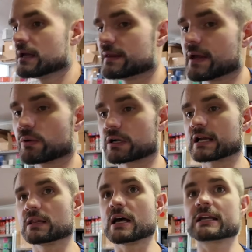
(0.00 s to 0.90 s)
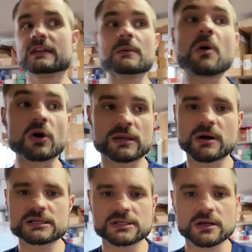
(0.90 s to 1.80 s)
they were kind of lucky that
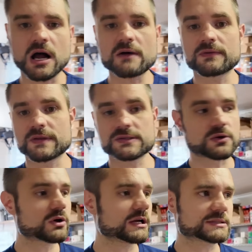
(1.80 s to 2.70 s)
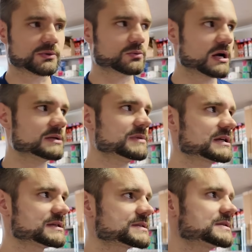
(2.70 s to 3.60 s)
Pokemon took off with this whole collectible run,
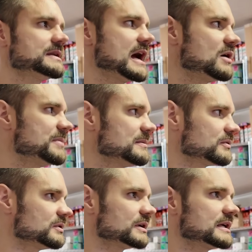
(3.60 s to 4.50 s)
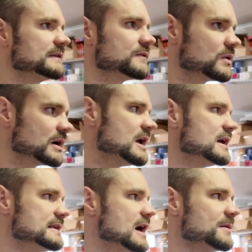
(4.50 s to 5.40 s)
because now people are looking for,
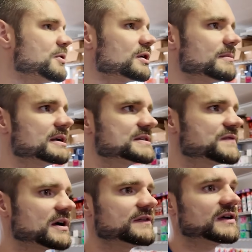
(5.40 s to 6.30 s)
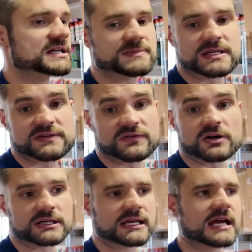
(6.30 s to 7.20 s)
now that Pokemon is very, very expensive and
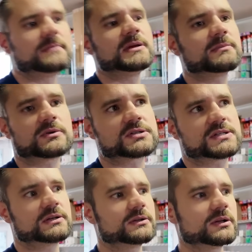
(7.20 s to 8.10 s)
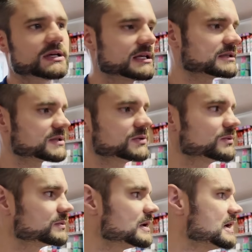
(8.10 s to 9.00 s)
hard to get, people are still looking to,